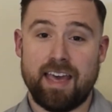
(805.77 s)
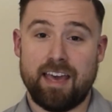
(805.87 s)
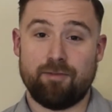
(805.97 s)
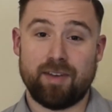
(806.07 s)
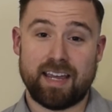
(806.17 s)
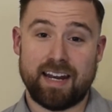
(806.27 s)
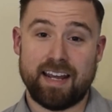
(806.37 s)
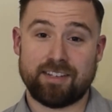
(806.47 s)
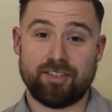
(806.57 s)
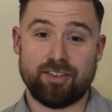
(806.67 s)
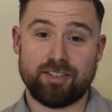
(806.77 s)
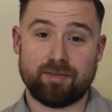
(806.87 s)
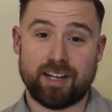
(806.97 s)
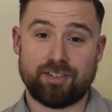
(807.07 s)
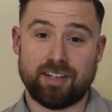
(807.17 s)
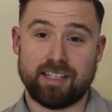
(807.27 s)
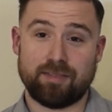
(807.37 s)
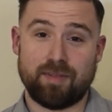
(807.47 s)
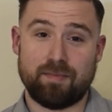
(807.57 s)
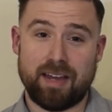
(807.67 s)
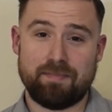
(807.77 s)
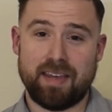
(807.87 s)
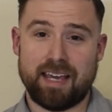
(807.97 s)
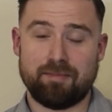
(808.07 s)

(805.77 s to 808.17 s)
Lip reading: If we can answer those questions, we might be